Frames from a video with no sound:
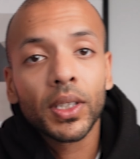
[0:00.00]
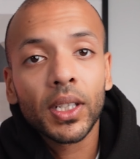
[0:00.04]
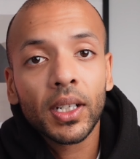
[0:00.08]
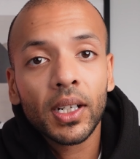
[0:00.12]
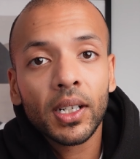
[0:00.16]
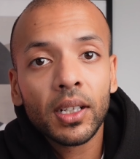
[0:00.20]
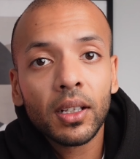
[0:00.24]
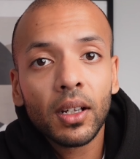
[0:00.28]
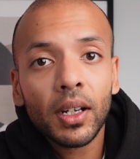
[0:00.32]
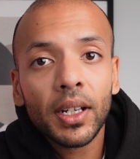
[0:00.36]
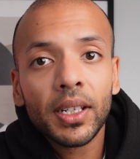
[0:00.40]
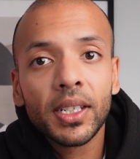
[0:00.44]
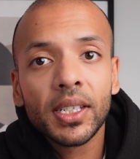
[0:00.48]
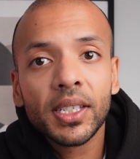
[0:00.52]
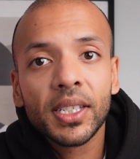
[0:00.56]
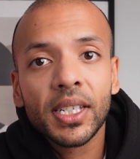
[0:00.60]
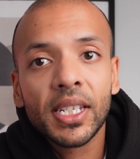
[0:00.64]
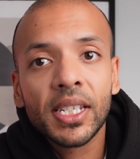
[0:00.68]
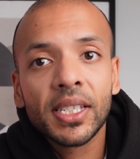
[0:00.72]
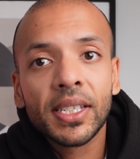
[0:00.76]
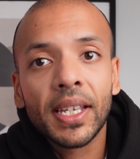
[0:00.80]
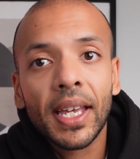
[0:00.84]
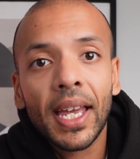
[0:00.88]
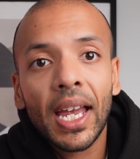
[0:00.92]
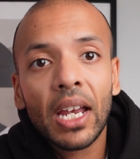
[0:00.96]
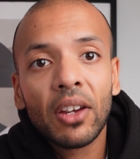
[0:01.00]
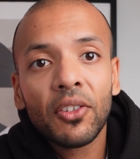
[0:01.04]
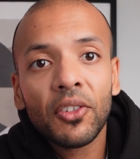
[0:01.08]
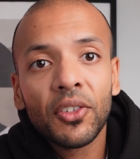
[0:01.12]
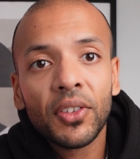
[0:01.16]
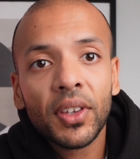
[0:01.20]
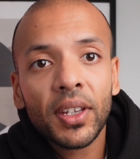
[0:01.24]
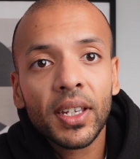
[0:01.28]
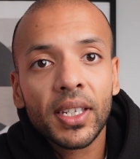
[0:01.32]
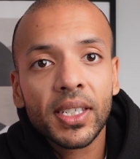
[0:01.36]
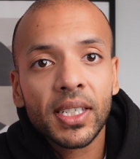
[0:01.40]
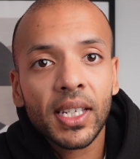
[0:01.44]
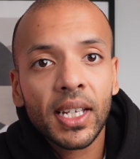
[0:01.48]
a client sees that
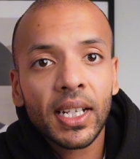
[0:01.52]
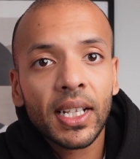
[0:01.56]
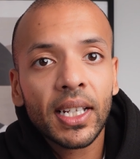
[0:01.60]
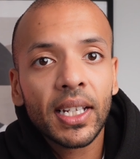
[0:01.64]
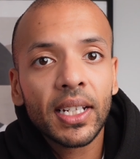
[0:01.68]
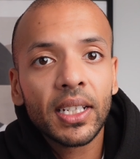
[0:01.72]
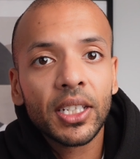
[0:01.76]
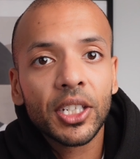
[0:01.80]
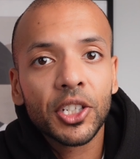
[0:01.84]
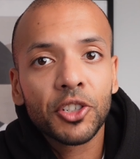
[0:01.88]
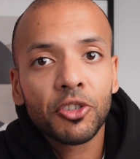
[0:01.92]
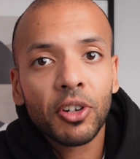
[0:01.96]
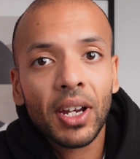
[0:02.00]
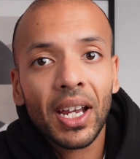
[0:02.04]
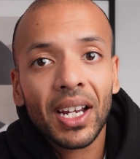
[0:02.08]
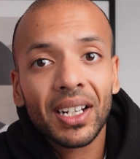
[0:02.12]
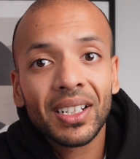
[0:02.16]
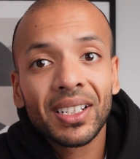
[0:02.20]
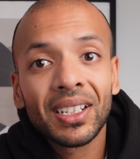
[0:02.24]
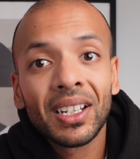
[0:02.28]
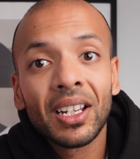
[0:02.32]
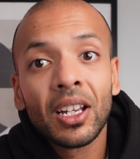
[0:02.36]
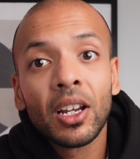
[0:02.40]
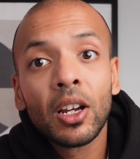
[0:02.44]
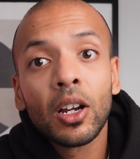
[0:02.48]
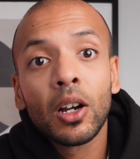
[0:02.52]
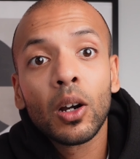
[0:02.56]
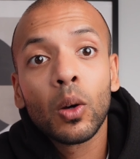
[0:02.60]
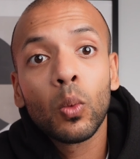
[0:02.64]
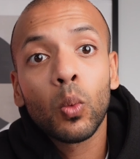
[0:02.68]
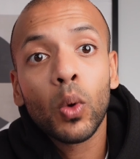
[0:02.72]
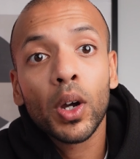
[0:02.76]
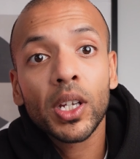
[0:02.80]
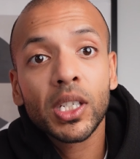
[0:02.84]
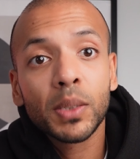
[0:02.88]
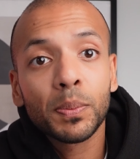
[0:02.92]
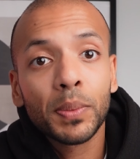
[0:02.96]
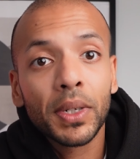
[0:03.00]
everything is clearly tracked,
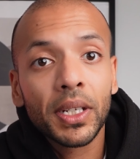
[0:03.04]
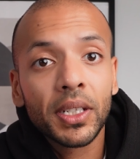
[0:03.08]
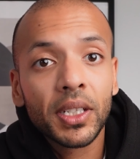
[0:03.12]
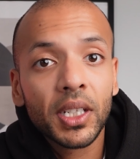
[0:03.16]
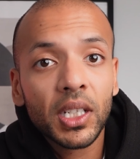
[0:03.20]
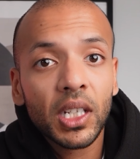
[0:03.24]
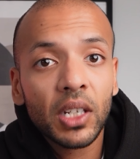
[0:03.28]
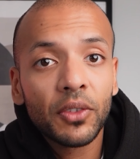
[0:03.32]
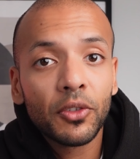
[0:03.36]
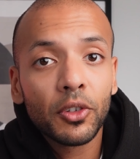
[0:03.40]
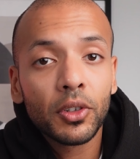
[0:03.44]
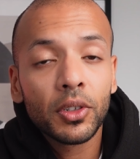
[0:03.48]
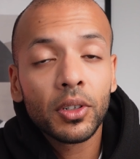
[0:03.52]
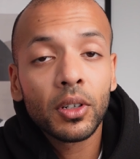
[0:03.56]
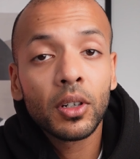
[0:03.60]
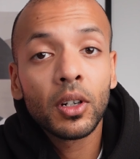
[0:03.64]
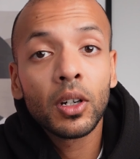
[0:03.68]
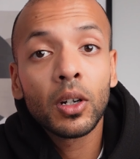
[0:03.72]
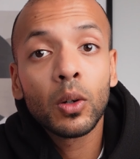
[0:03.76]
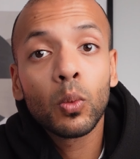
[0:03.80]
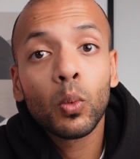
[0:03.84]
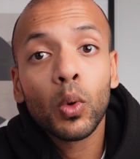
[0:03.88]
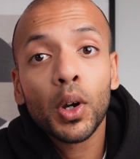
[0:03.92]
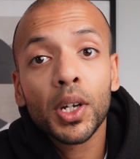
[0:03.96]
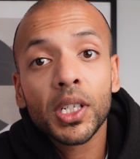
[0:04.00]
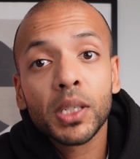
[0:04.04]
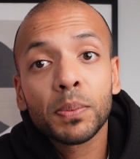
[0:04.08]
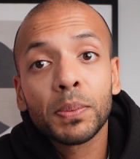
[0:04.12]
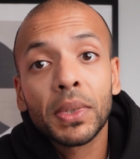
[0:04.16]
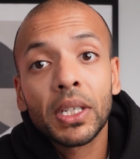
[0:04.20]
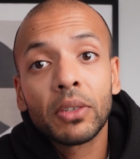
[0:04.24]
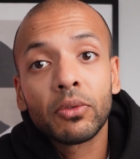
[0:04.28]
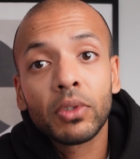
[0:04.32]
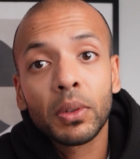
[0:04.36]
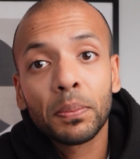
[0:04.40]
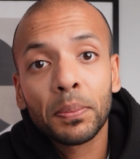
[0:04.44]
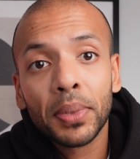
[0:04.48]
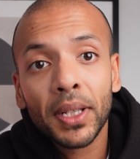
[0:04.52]
what's been delivered, what's been
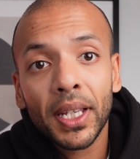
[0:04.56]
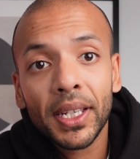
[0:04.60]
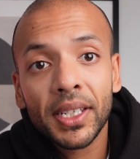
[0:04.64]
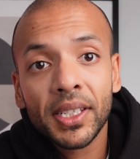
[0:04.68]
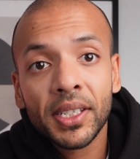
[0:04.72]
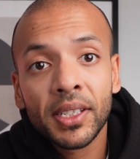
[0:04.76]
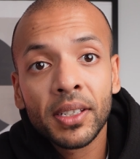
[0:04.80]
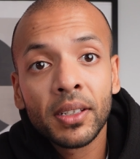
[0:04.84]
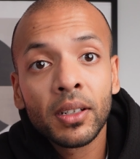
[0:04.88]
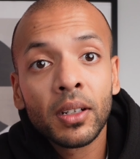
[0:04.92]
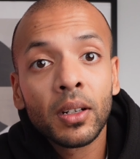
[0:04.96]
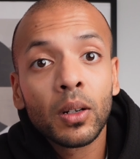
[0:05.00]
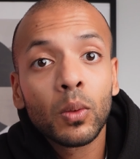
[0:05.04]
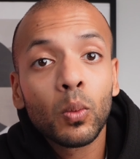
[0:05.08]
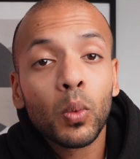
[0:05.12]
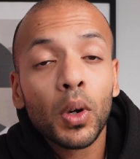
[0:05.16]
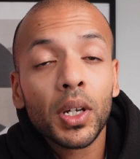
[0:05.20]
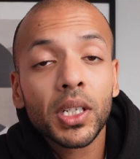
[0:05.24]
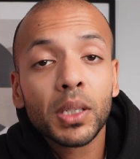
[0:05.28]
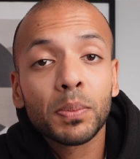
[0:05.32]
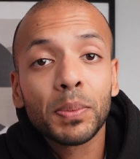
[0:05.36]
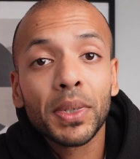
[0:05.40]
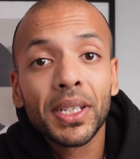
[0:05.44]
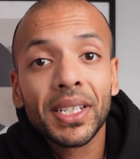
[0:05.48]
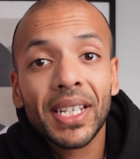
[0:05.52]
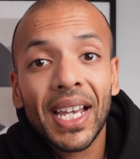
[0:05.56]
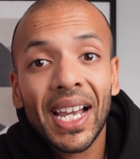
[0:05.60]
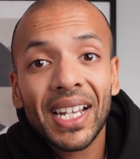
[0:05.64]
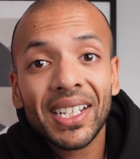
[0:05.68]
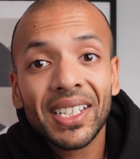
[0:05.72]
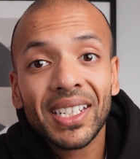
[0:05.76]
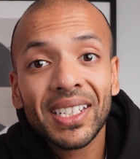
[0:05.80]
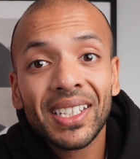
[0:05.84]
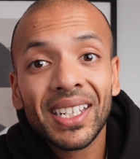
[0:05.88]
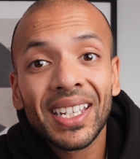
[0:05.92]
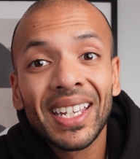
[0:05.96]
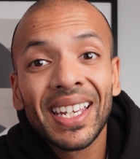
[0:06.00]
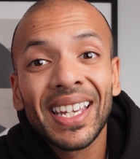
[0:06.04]
replaced, what's been
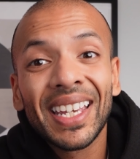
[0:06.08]
added,